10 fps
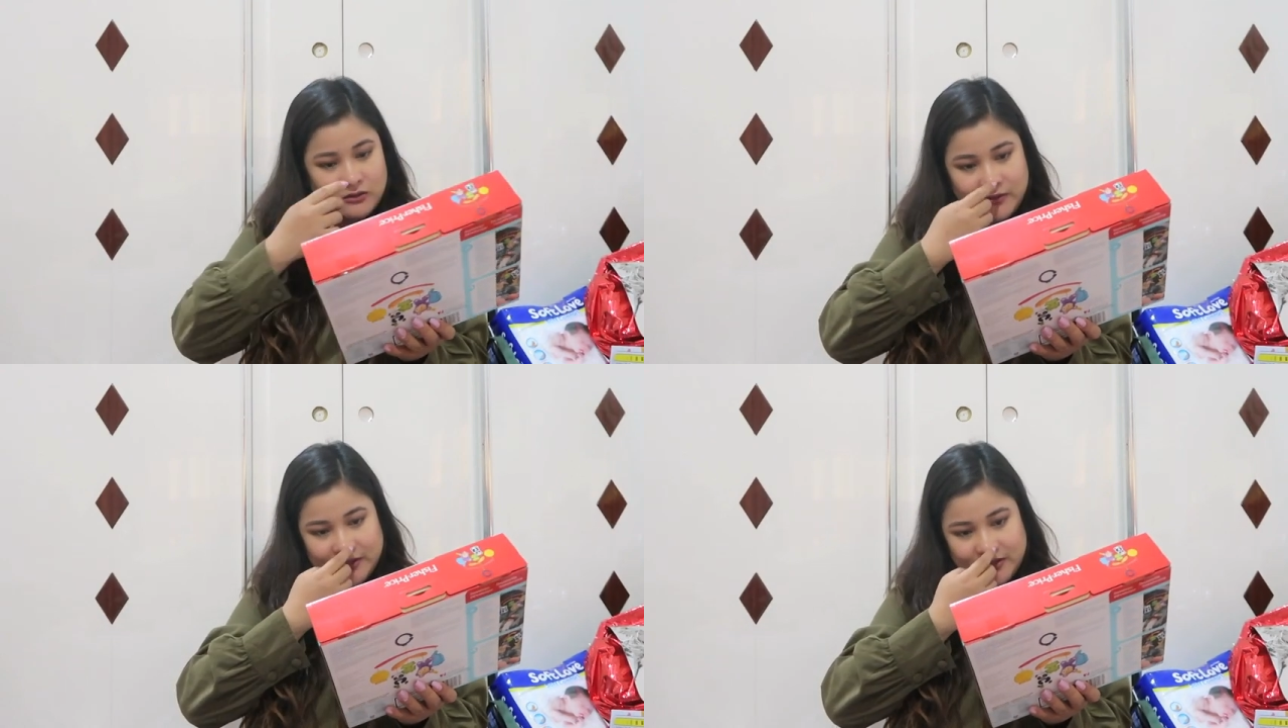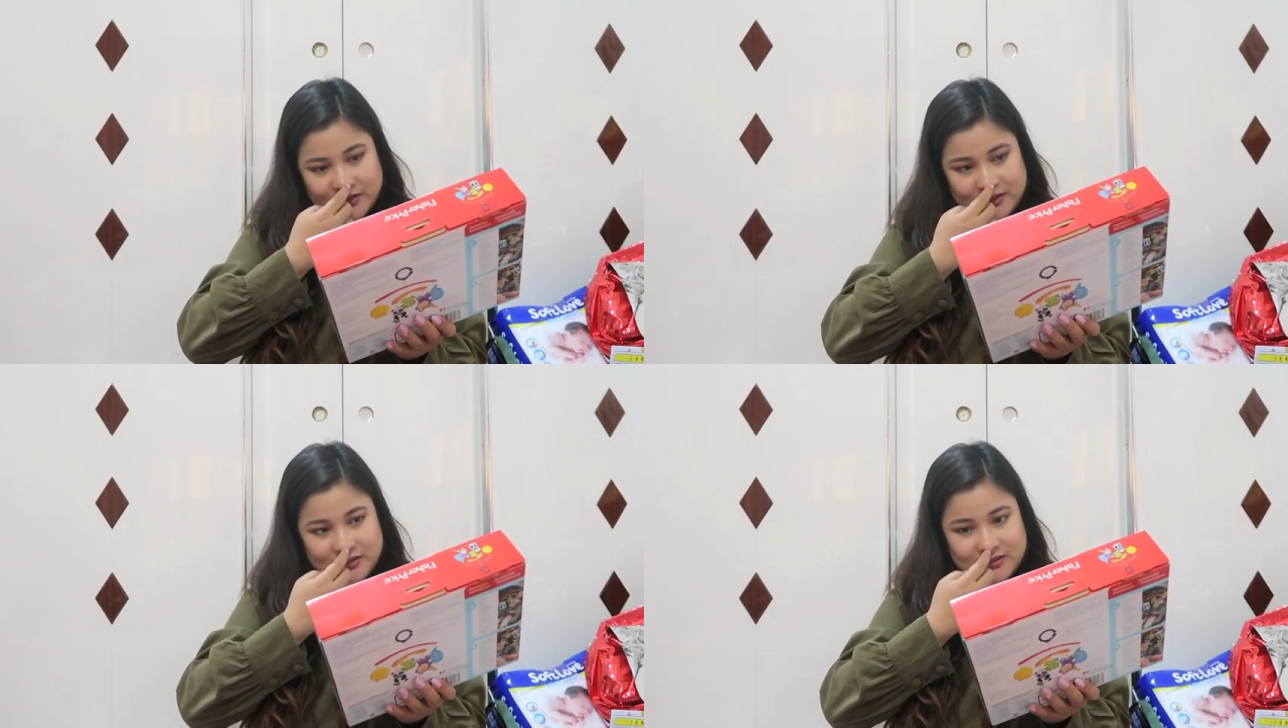oh I
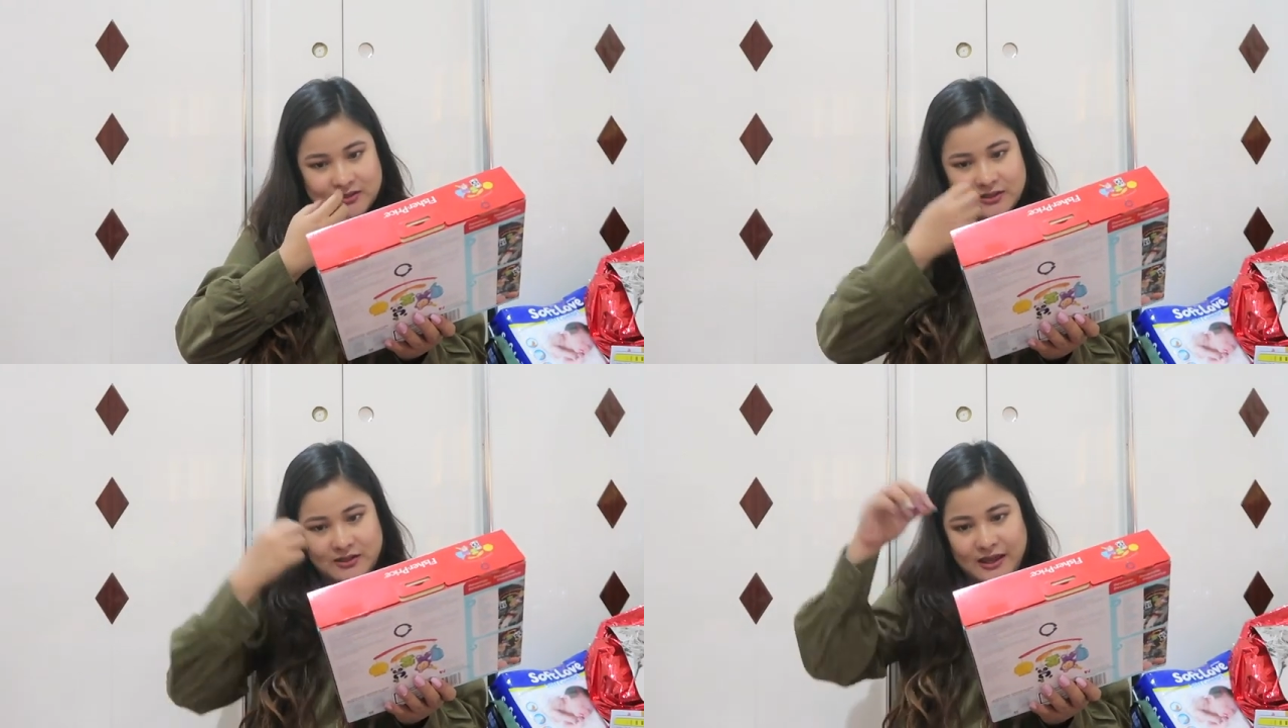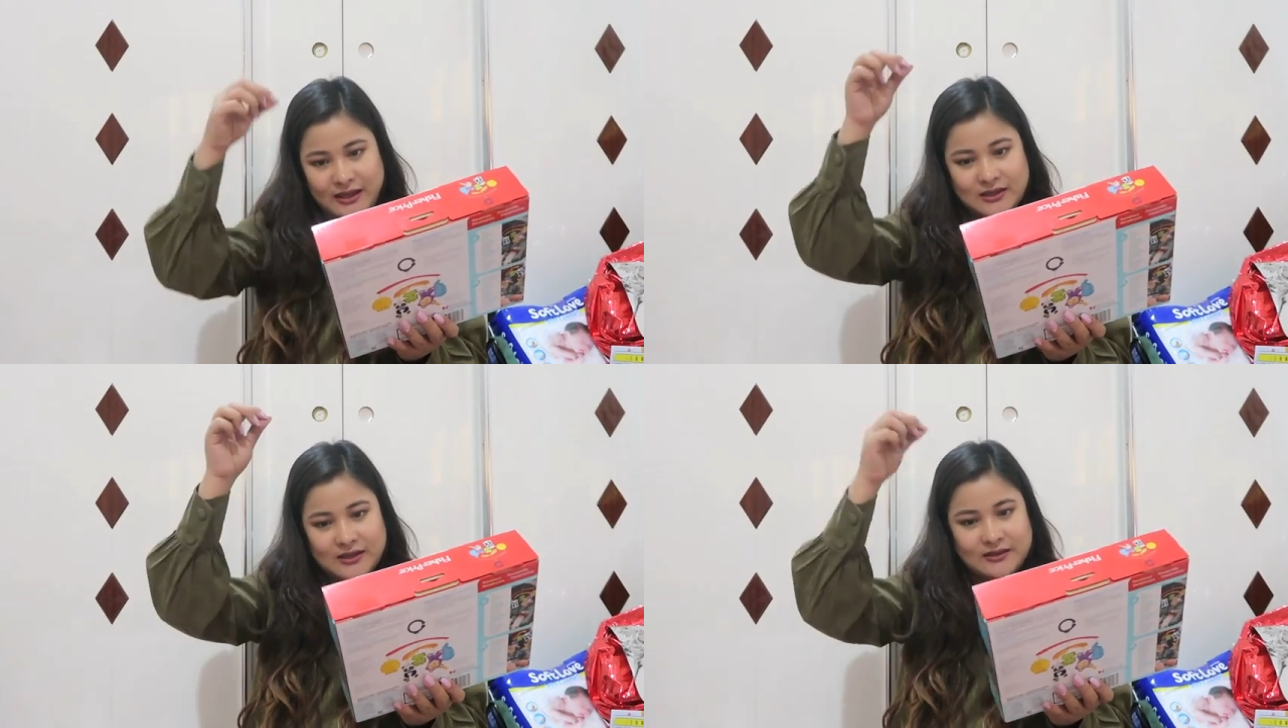think this is a
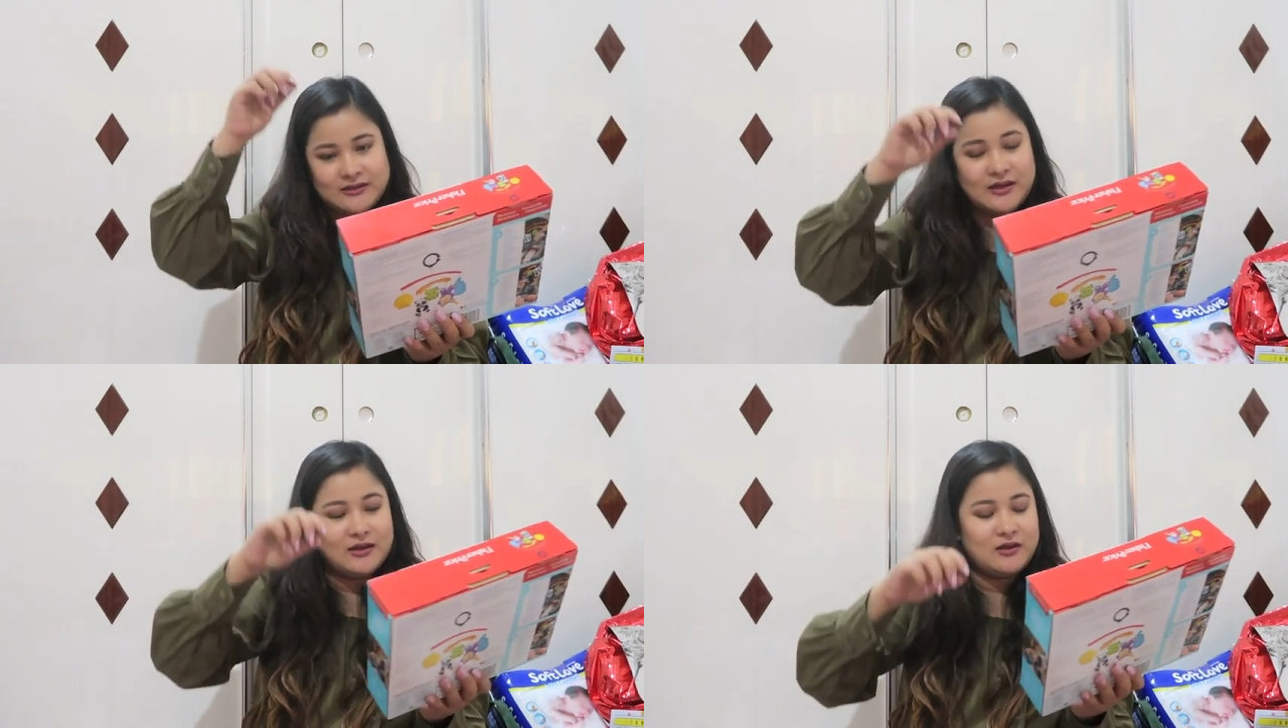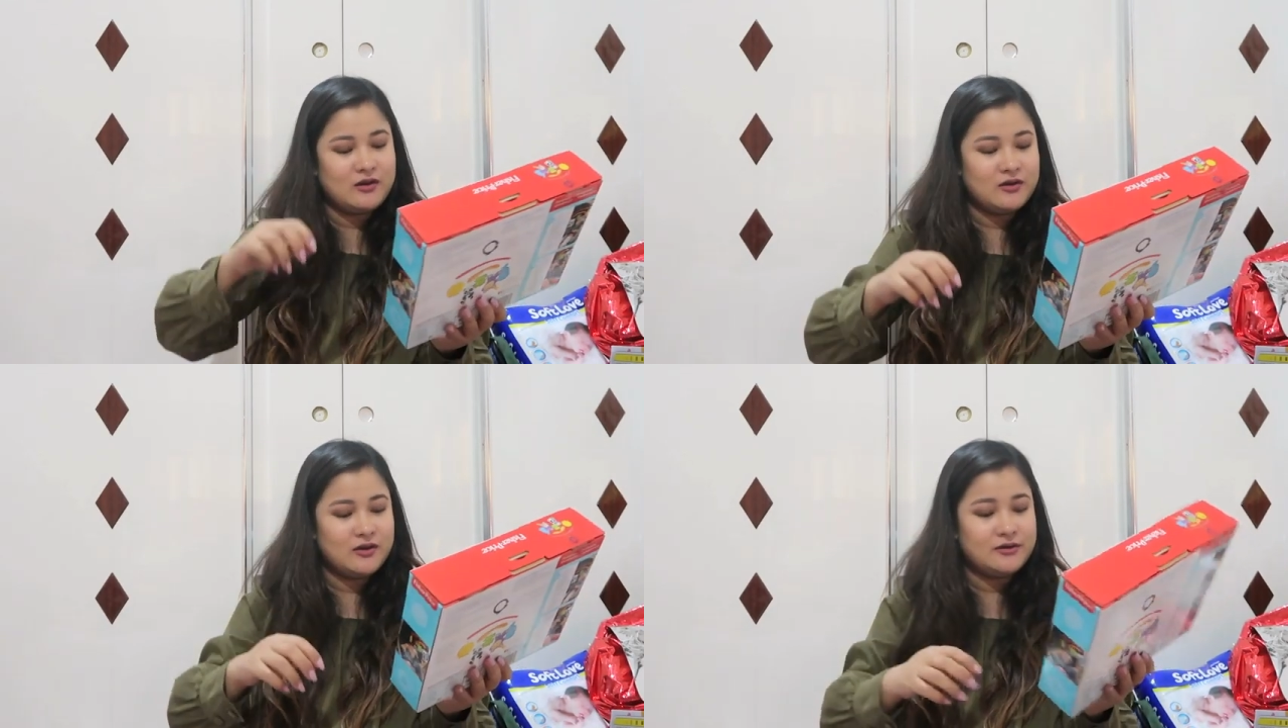hanging thing
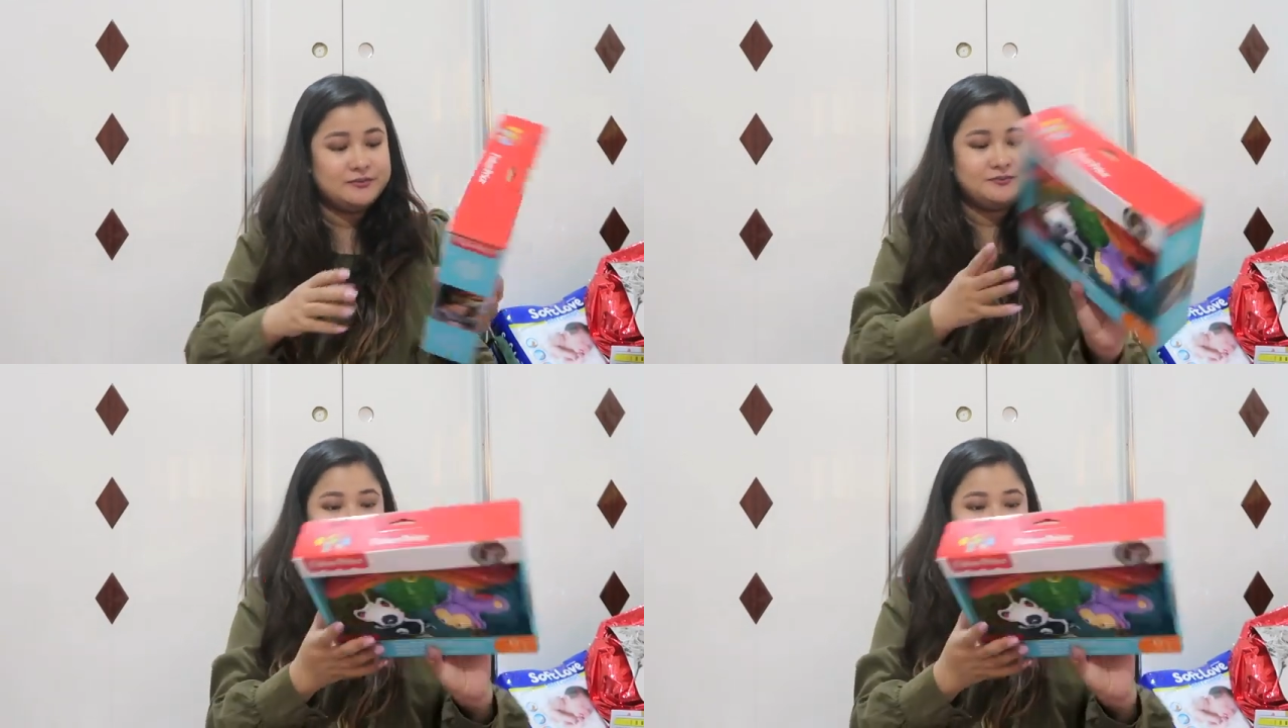on